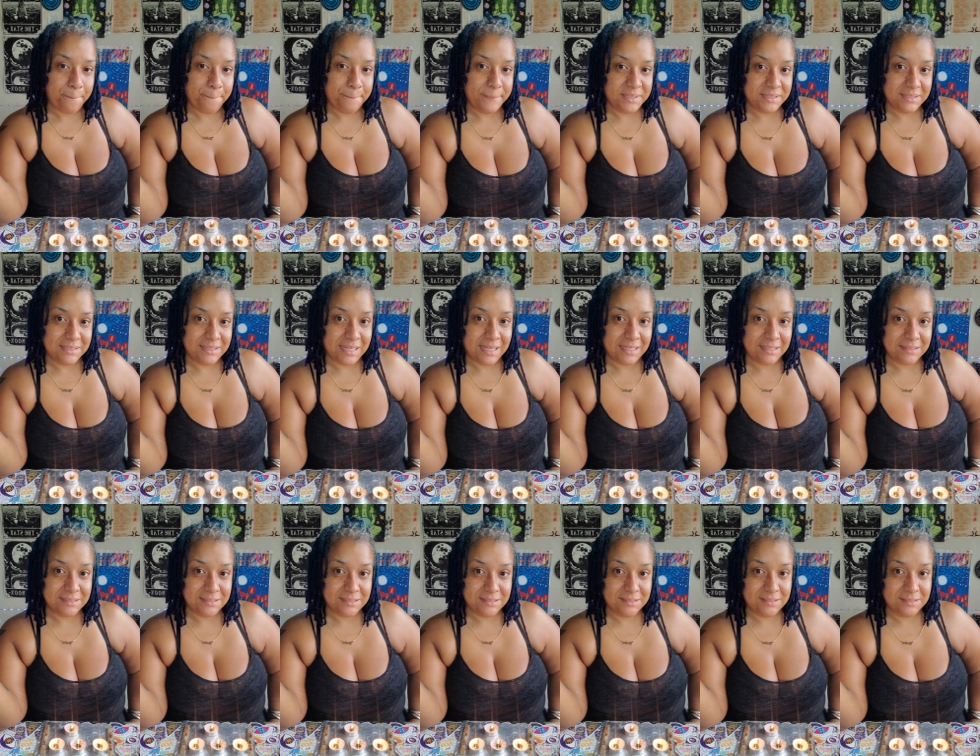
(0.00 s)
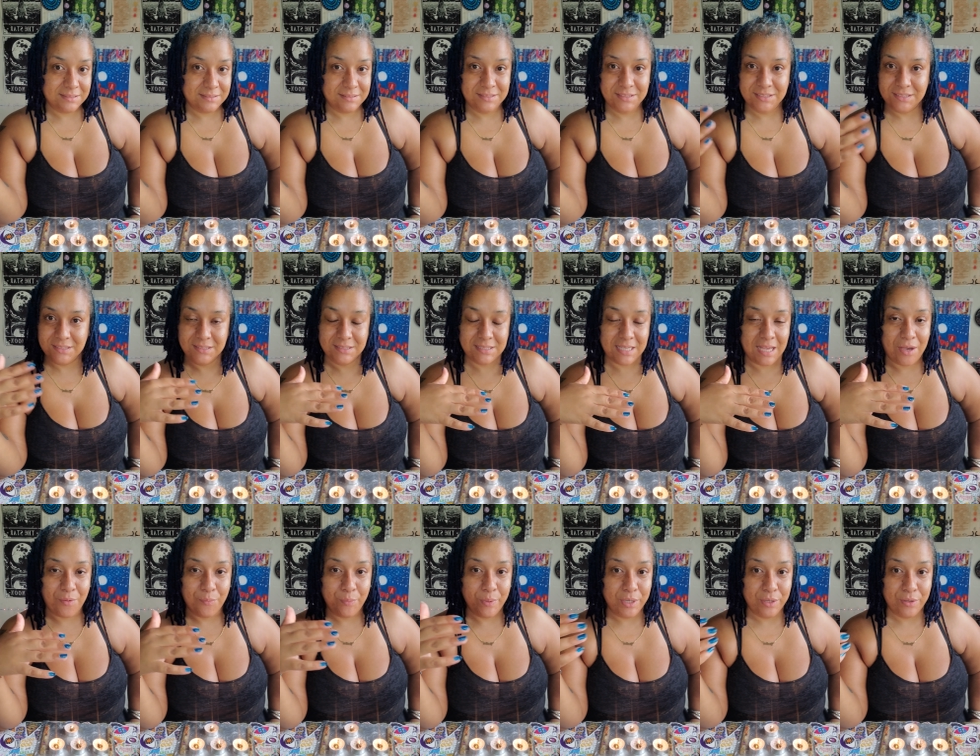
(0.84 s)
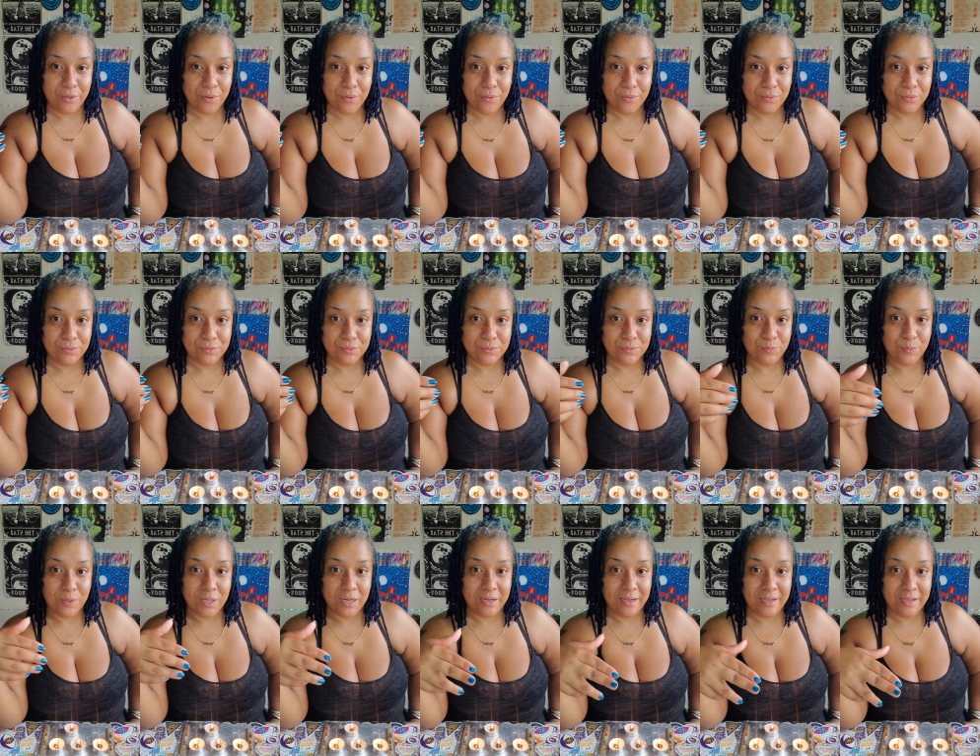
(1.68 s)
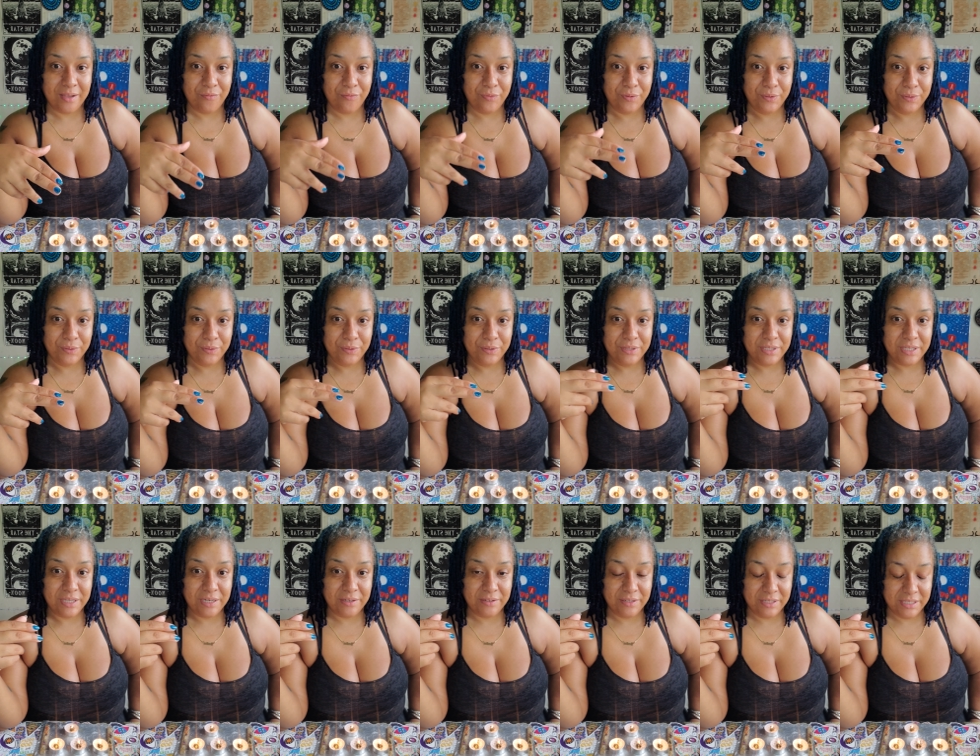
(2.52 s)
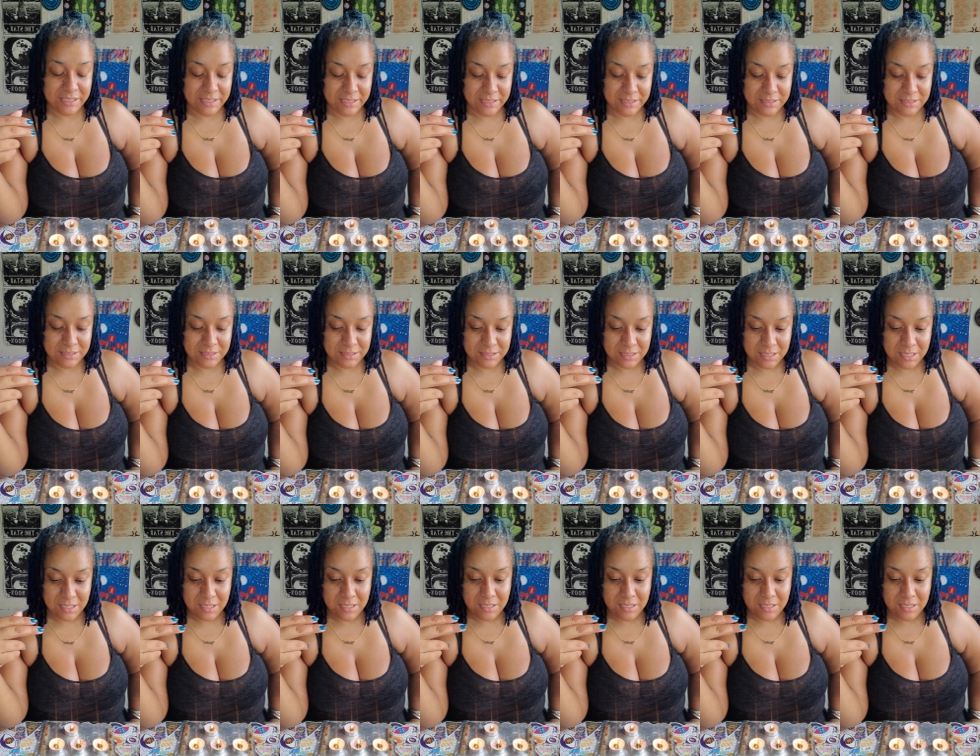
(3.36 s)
but that's just how it goes wherever there is